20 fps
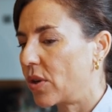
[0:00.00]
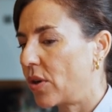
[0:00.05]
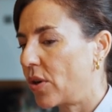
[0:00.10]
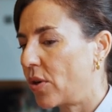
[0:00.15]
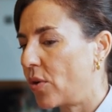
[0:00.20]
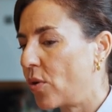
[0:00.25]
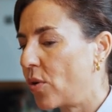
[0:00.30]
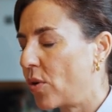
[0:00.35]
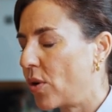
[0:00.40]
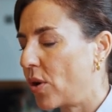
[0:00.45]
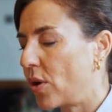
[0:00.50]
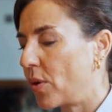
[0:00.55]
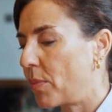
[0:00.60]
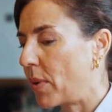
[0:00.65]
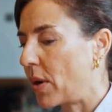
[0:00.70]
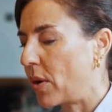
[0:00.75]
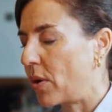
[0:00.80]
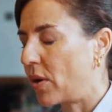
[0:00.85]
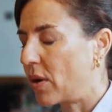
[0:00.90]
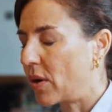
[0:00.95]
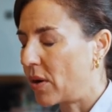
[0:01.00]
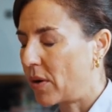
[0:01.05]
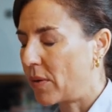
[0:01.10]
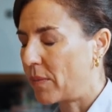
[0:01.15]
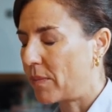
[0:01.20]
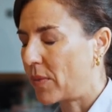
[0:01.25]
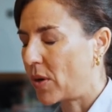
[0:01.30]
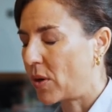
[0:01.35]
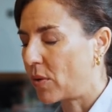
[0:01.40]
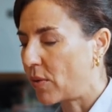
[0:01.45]

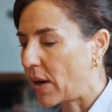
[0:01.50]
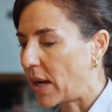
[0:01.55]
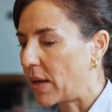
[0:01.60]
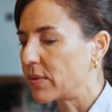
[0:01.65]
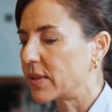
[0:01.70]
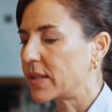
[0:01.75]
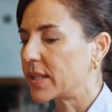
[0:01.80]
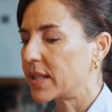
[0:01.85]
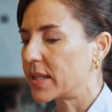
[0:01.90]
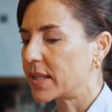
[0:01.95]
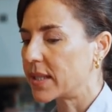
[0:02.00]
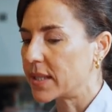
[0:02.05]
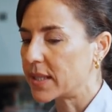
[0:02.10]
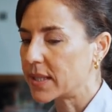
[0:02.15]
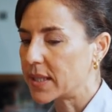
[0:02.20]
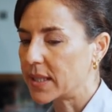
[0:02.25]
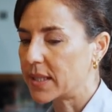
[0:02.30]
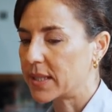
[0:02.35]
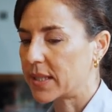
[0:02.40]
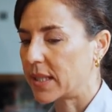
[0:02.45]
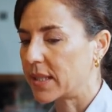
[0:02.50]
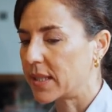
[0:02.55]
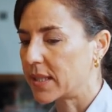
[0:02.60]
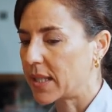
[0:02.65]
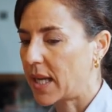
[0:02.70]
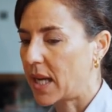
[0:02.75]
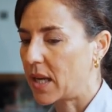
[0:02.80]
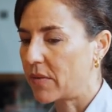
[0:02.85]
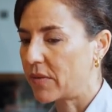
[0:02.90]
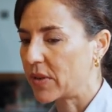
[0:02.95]
around statistics and
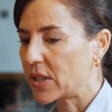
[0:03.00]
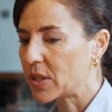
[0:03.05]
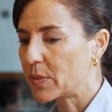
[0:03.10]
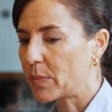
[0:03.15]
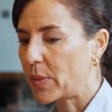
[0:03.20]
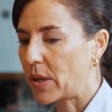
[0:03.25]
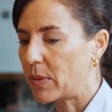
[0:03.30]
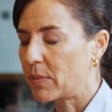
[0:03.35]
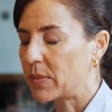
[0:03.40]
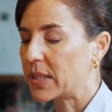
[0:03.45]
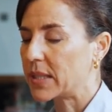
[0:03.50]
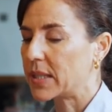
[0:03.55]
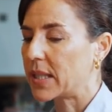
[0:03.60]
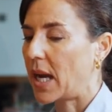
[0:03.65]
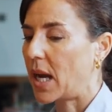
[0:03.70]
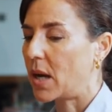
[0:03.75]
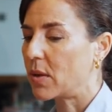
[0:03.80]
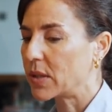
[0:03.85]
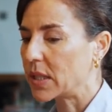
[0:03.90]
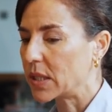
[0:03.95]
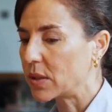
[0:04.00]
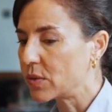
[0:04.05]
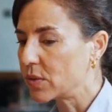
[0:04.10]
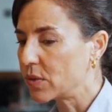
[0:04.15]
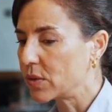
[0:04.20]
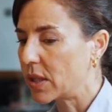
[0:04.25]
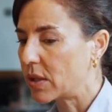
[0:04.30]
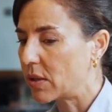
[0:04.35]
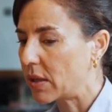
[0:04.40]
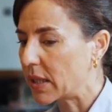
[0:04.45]
design of experiments, how they do their